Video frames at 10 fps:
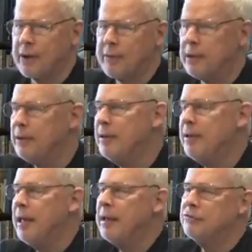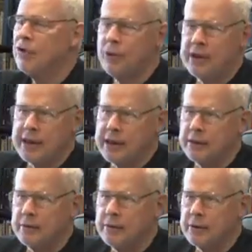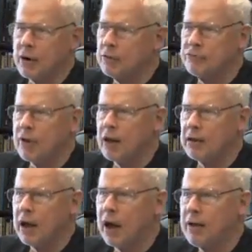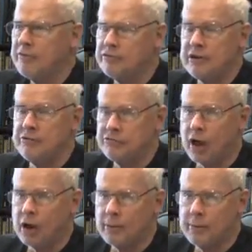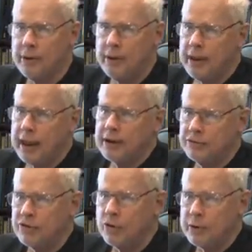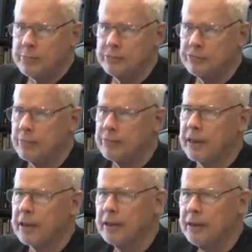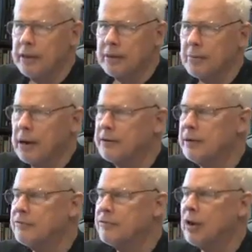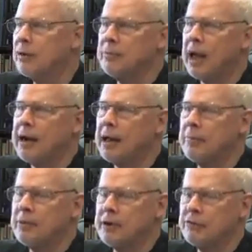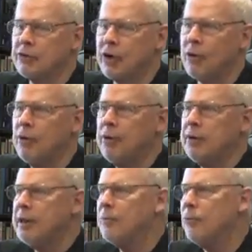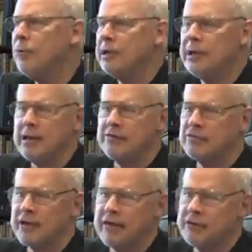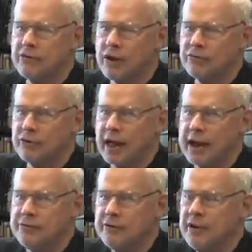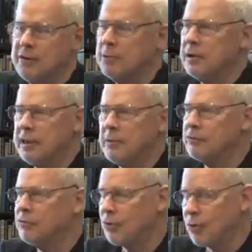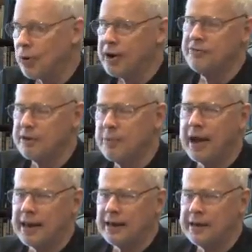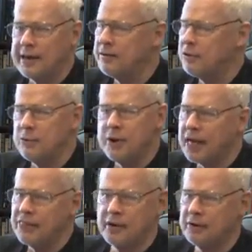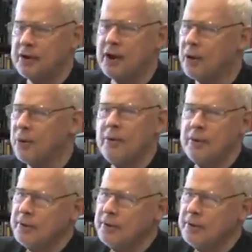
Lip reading: Arabia." And so he and, you know, obviously Solemn had showed him something, but Solemn died a couple of years ago. He really loved to fly these ultralights, but he was crazy pilot. He knew nothing, you know,